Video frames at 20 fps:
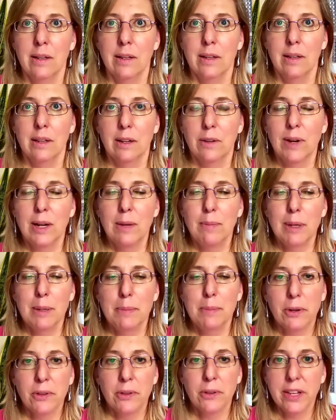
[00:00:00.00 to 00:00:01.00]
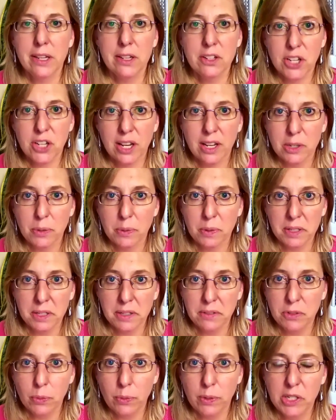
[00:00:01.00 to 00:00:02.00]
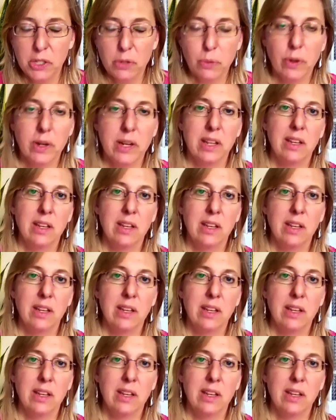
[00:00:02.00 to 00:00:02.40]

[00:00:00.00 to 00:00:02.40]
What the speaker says: Around my birthday in January of 2020,